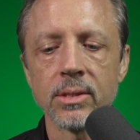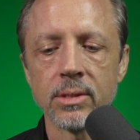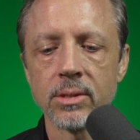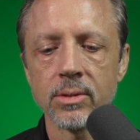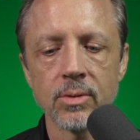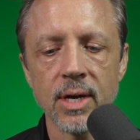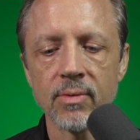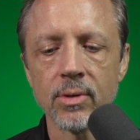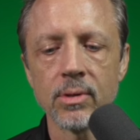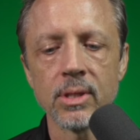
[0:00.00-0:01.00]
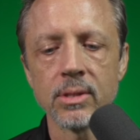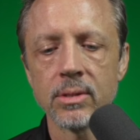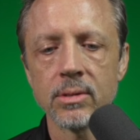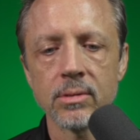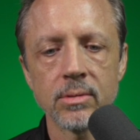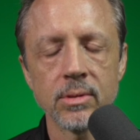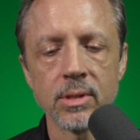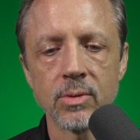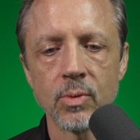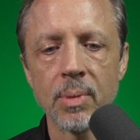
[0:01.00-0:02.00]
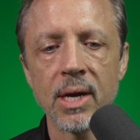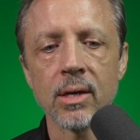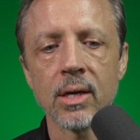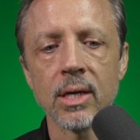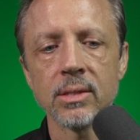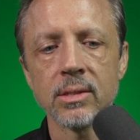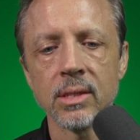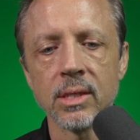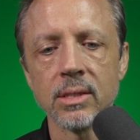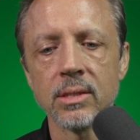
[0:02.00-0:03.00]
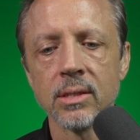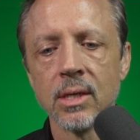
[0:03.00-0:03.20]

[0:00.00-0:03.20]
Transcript: It's travel, it's it's repair costs, it's